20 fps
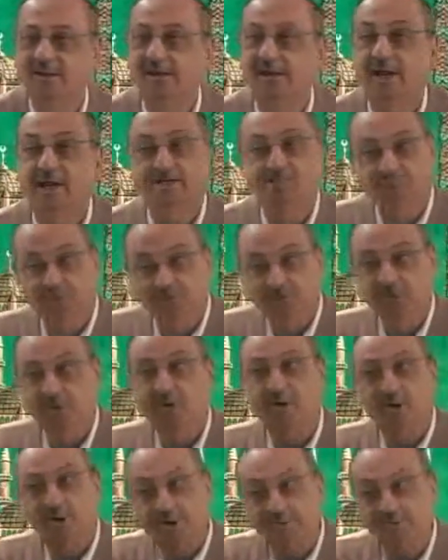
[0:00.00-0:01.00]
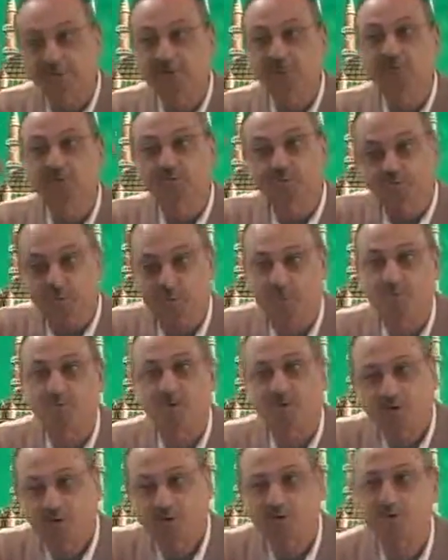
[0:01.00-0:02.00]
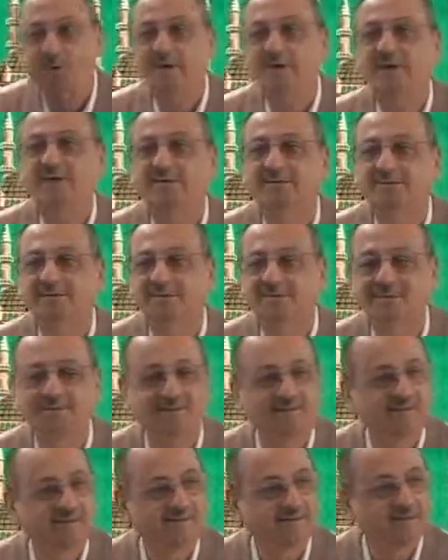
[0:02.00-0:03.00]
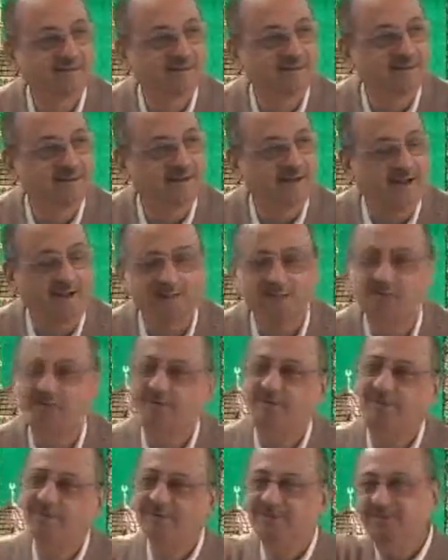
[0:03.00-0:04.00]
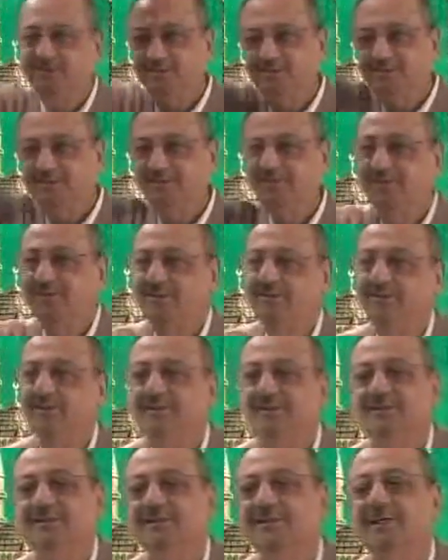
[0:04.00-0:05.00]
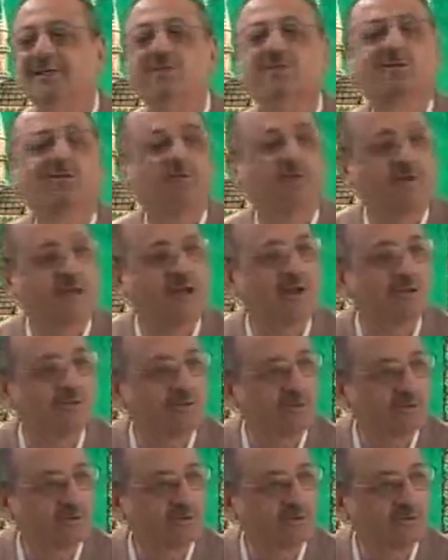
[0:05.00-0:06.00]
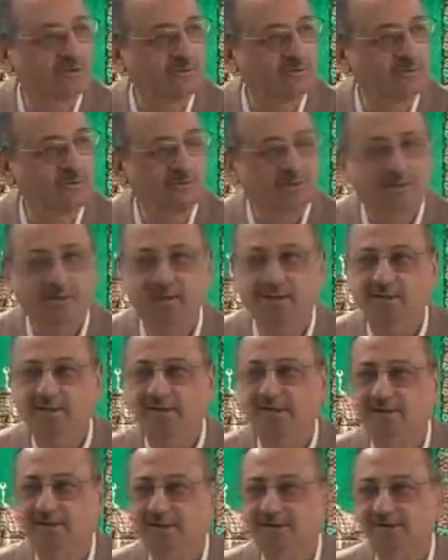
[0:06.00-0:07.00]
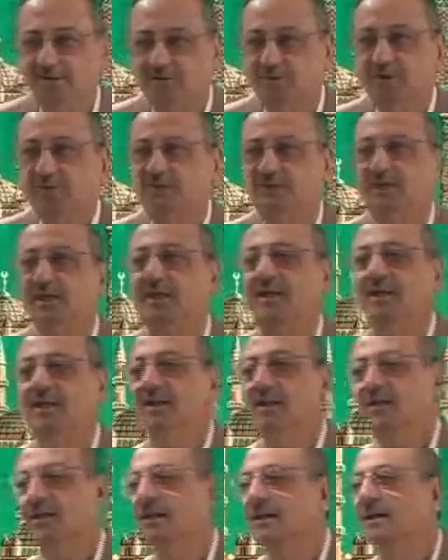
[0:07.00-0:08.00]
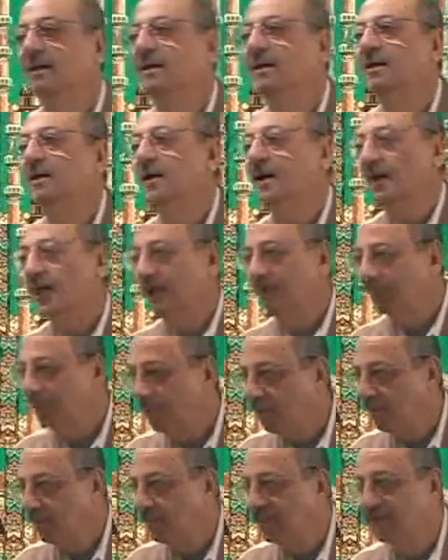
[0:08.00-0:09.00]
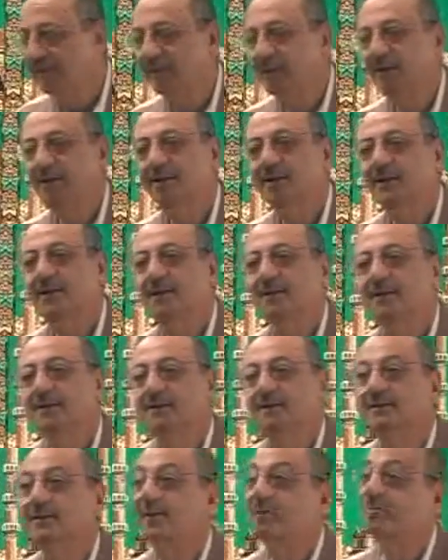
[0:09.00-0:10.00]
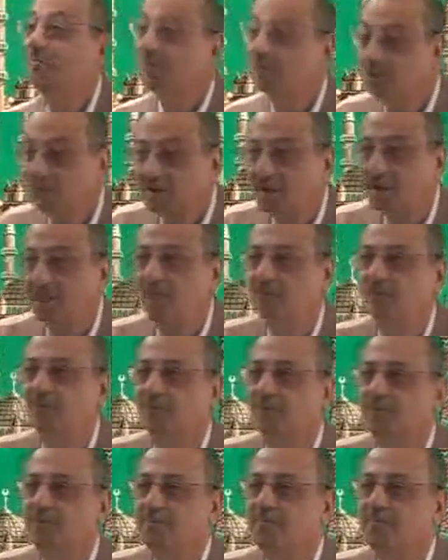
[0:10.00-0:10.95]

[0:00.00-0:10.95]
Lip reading: and when you are able to ponder over it. Otherwise, it will fly over you. So inshallah, I am hoping that most of you